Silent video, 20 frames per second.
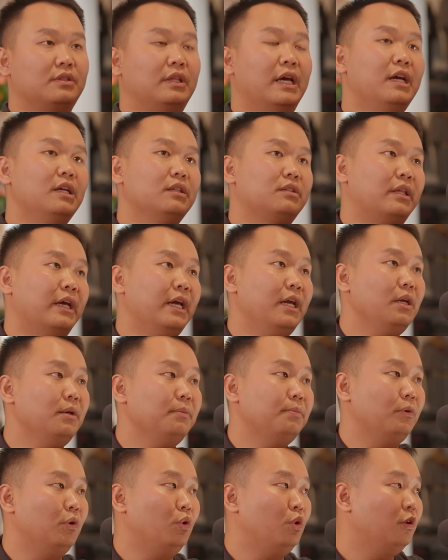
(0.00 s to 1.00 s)
they
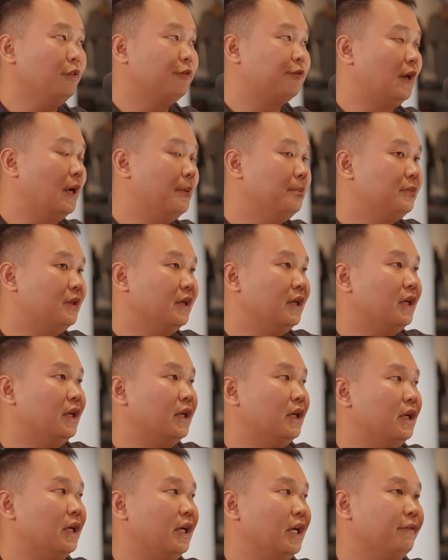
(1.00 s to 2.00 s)
all from
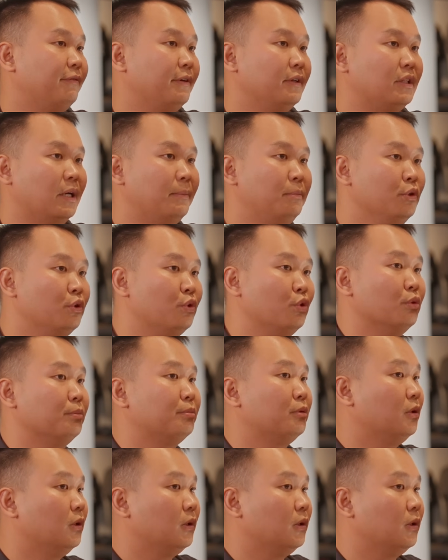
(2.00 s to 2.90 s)
the FAW group.